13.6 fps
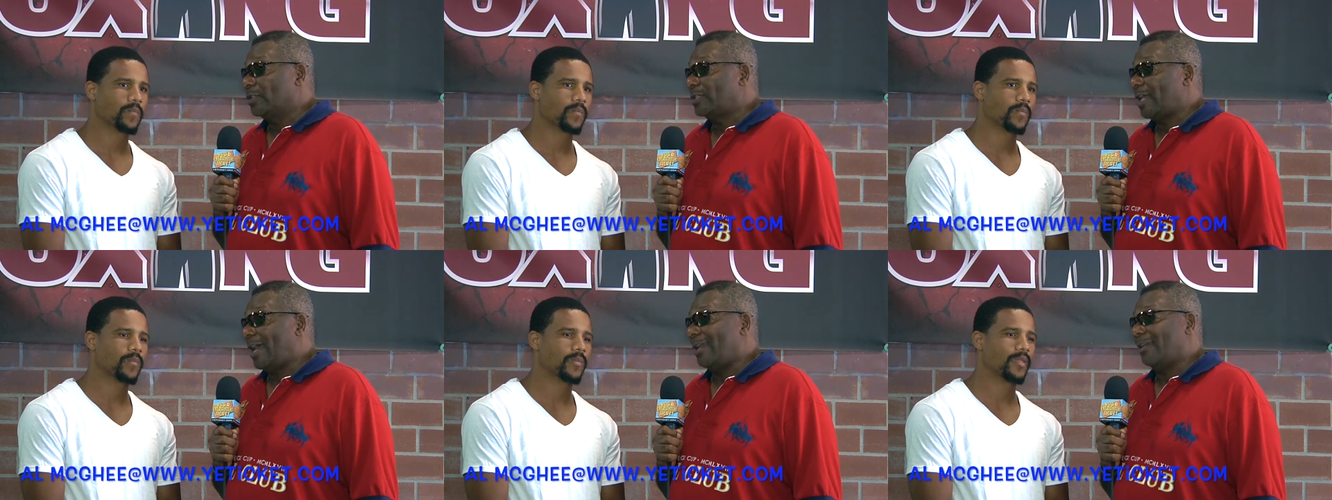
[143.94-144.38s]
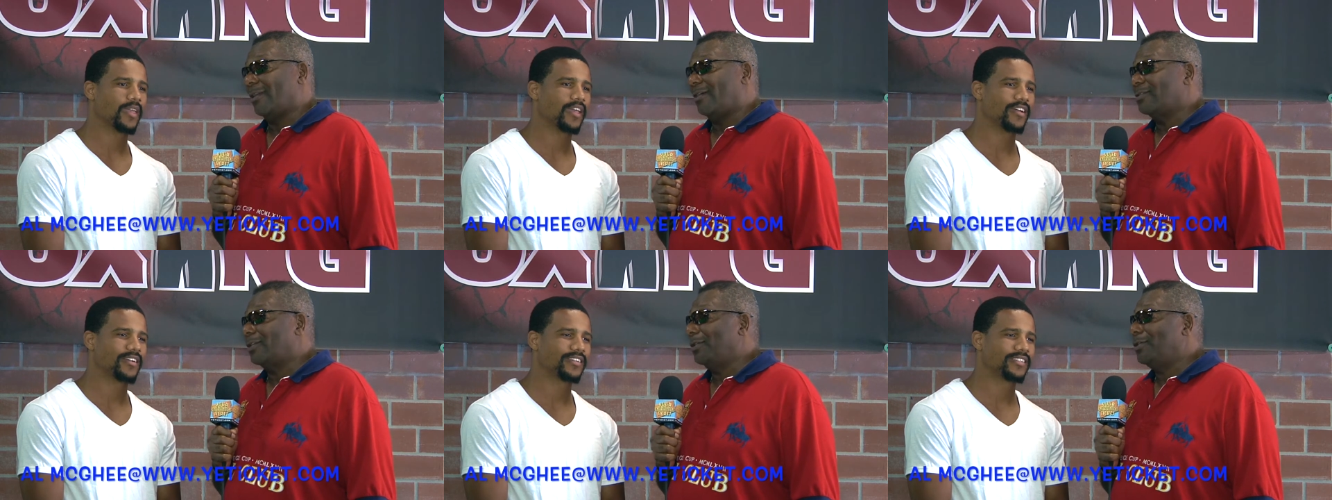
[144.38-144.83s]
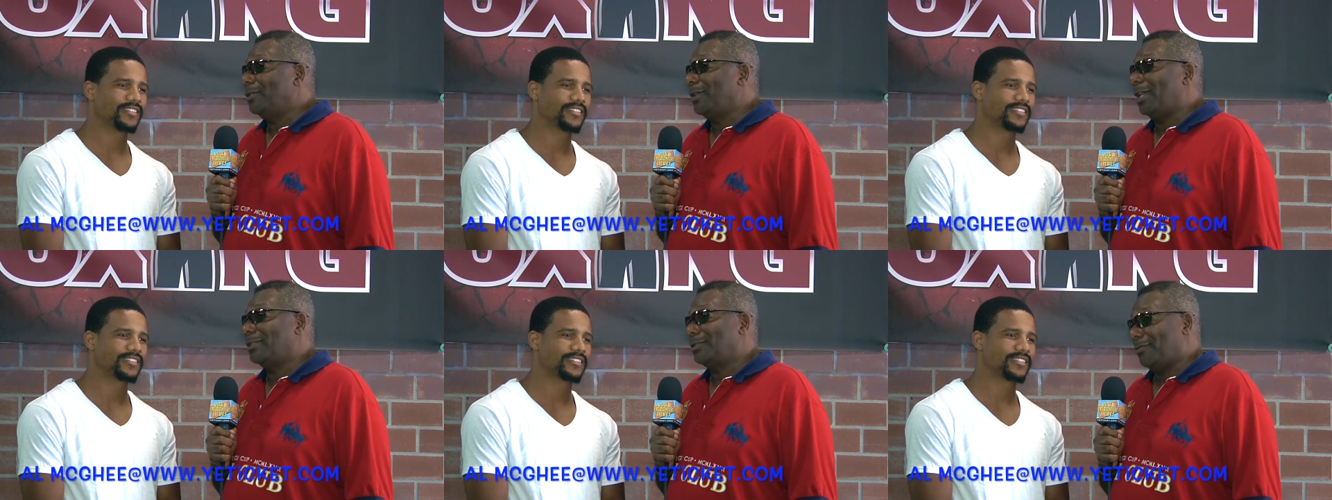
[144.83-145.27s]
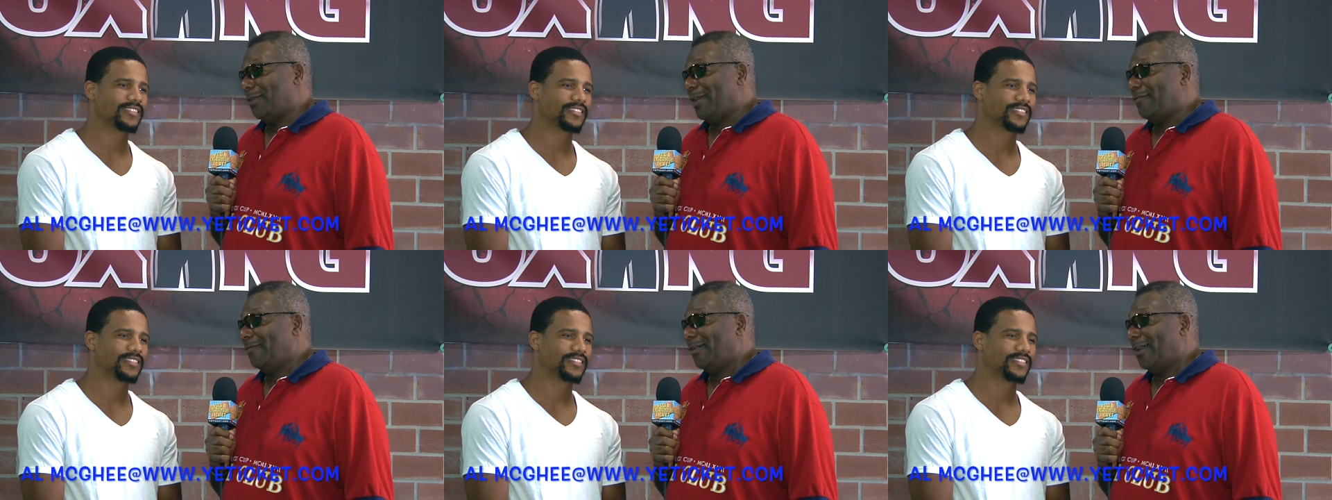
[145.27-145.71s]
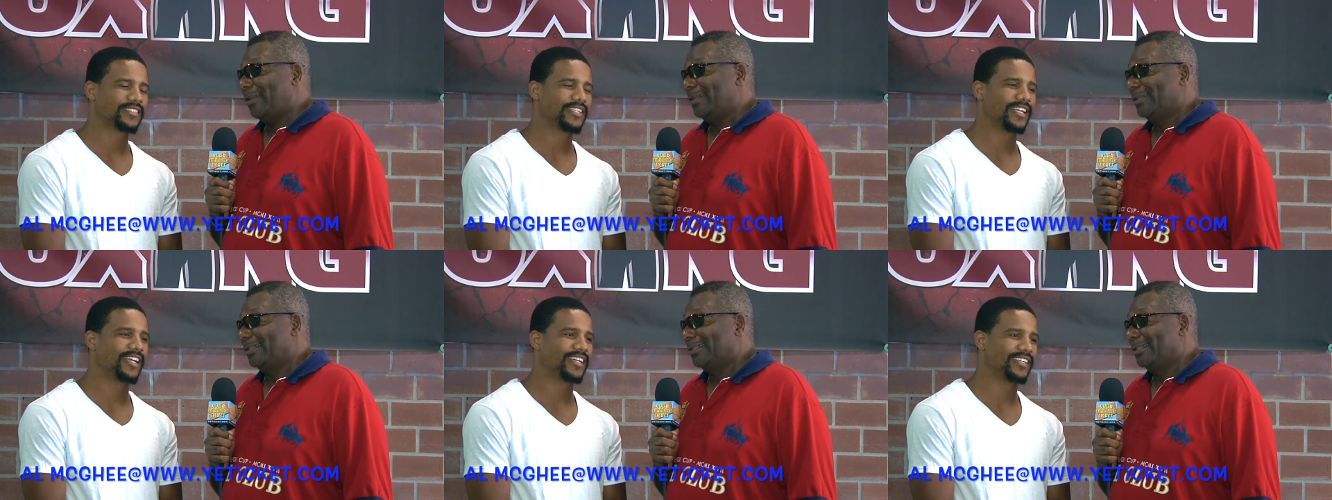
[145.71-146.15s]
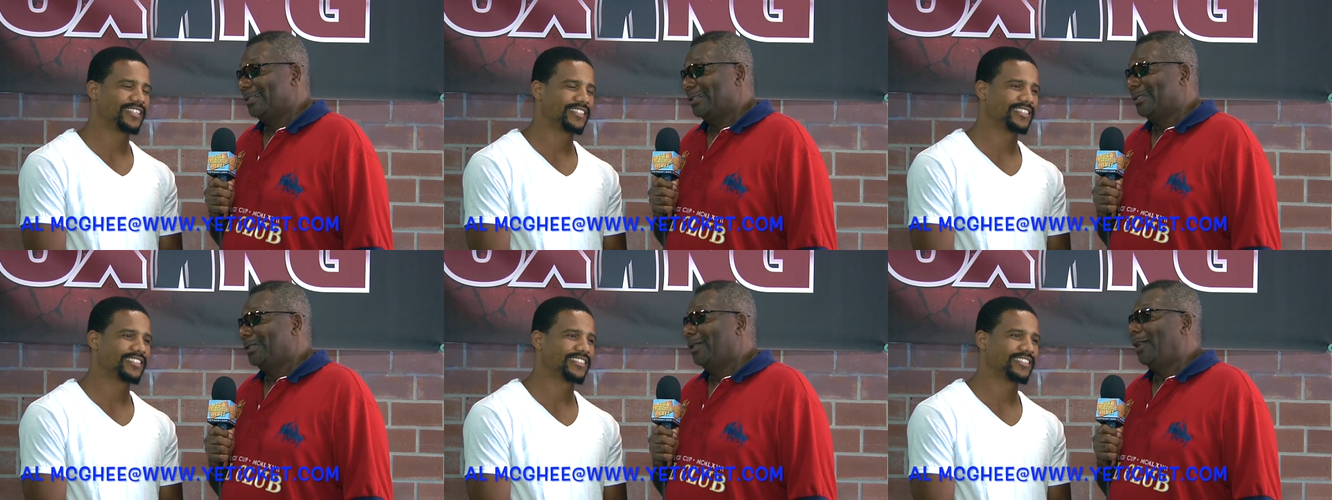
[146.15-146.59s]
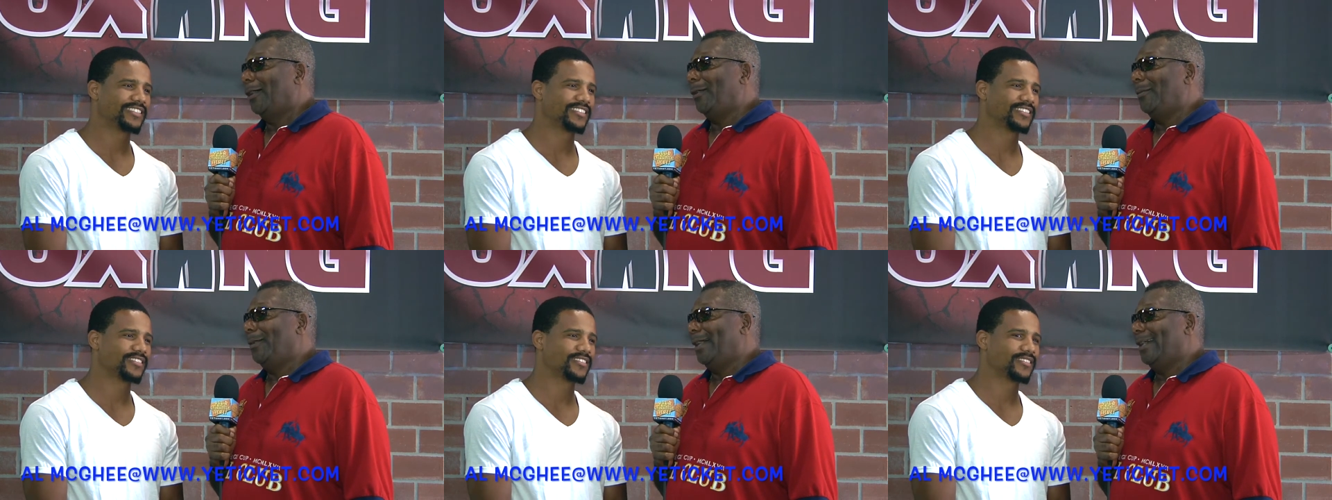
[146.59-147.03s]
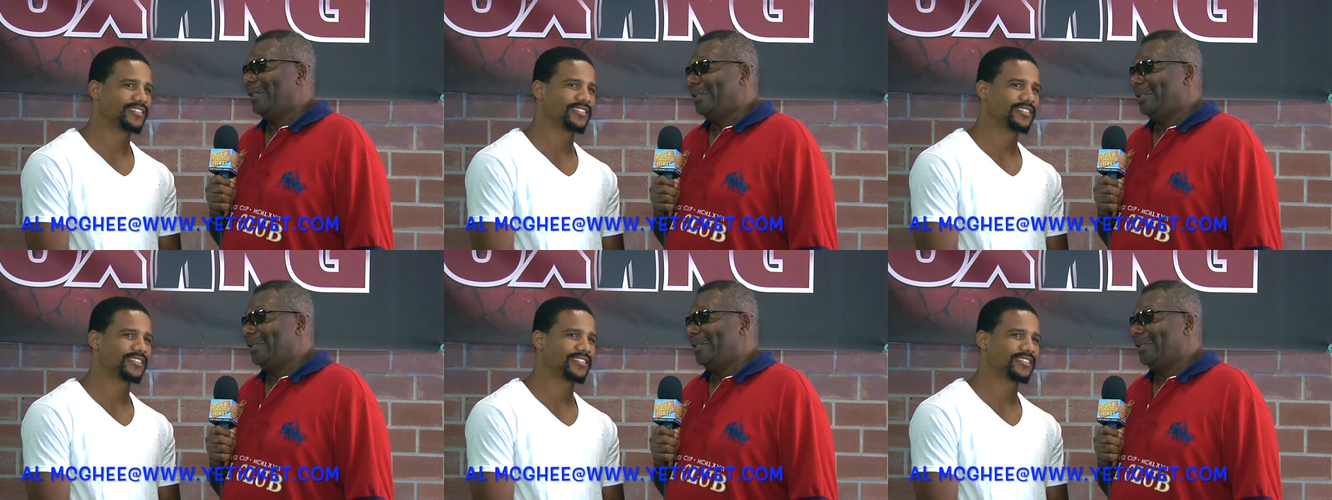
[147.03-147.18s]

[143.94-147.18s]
Speaker 1: your side, and also yeah. you got your grandfather. Yeah. Oh my